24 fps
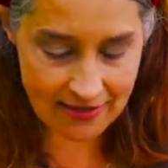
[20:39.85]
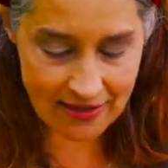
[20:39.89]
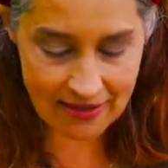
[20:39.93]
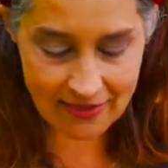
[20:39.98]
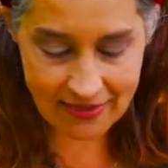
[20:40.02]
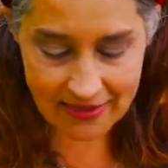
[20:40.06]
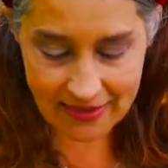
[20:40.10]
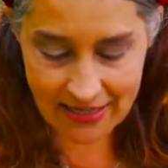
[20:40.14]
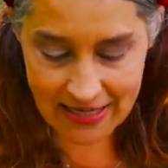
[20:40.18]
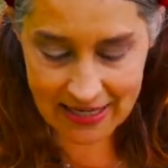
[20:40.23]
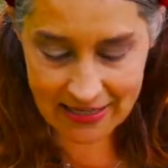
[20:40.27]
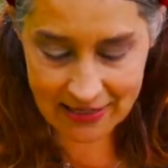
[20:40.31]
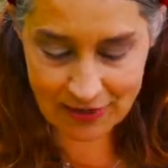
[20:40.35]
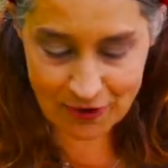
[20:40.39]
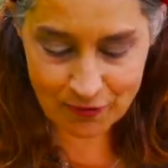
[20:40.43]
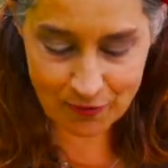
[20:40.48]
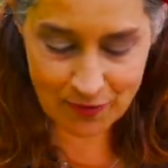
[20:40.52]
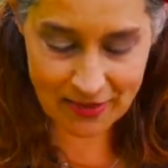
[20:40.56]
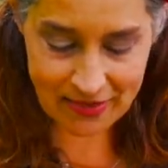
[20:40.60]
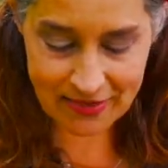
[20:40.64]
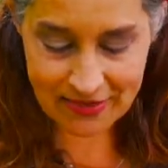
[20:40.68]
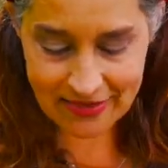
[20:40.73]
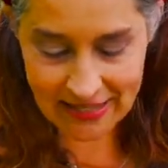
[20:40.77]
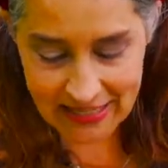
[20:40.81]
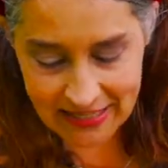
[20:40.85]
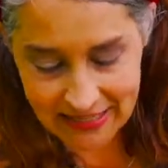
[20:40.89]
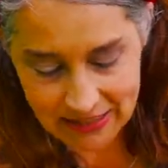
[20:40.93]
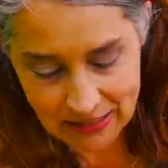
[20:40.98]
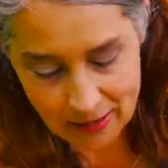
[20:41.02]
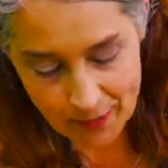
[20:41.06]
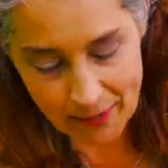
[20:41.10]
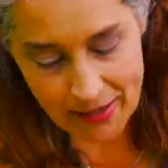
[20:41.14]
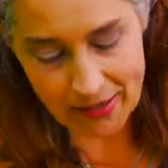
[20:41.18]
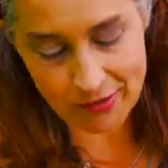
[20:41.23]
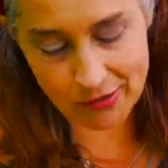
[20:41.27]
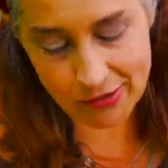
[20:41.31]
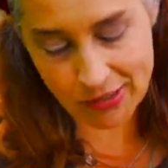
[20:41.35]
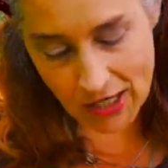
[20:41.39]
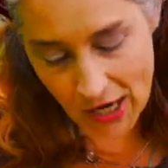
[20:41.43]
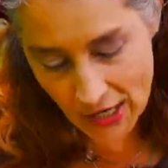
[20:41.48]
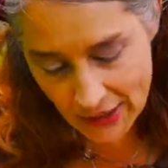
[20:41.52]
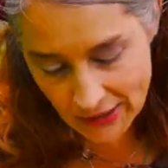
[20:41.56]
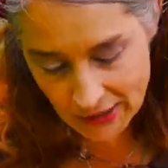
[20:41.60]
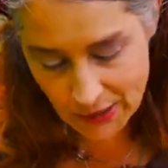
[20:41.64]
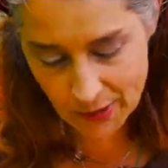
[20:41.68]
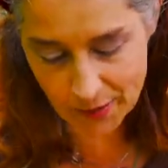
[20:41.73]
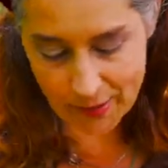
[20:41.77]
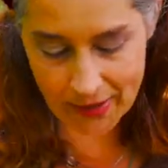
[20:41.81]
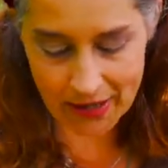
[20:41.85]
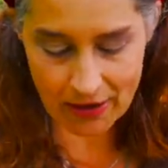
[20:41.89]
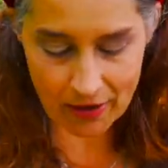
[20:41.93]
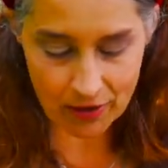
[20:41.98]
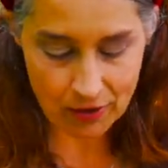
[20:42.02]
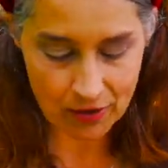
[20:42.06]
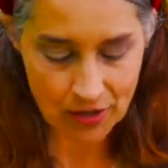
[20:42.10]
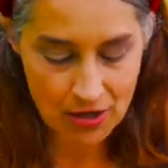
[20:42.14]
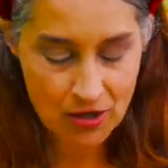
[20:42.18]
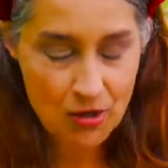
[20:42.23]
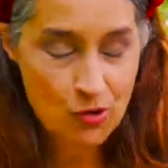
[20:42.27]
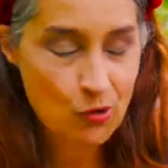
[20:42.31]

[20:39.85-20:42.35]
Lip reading: the thing you've been thinking about, talking about.